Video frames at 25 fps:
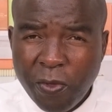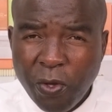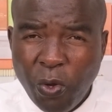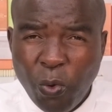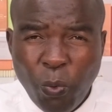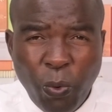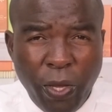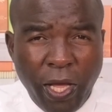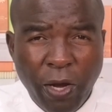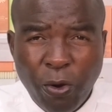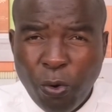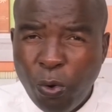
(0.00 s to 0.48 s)

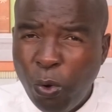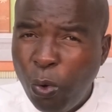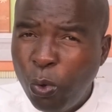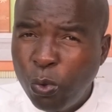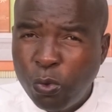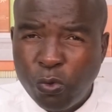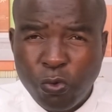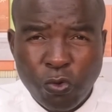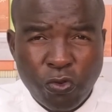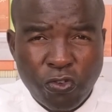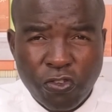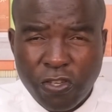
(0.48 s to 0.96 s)
We are
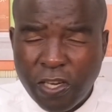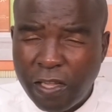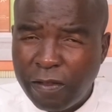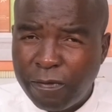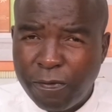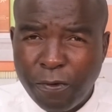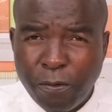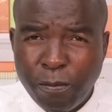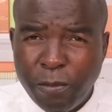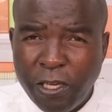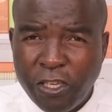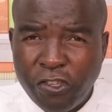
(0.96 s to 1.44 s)
called to
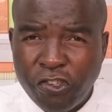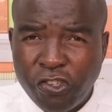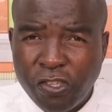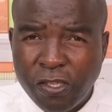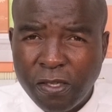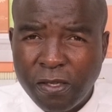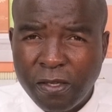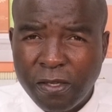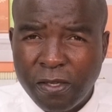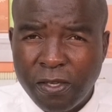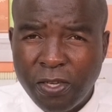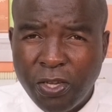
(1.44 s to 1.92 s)

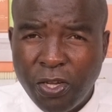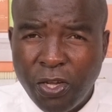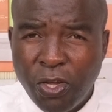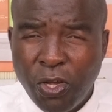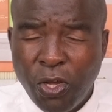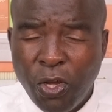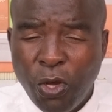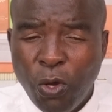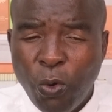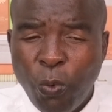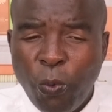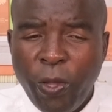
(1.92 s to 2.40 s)
transformation.
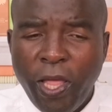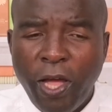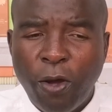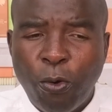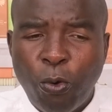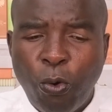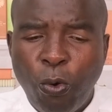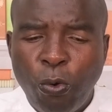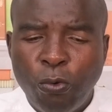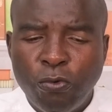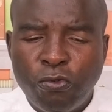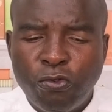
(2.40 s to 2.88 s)
We are
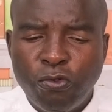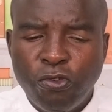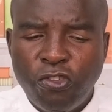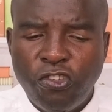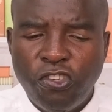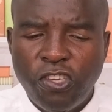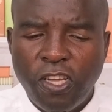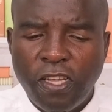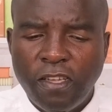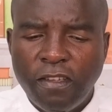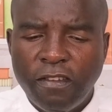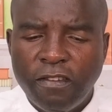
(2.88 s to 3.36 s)
called to
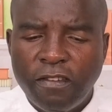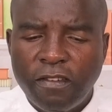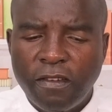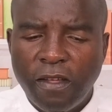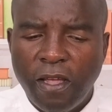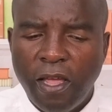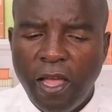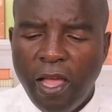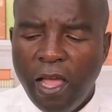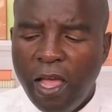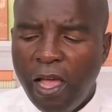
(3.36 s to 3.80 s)
change.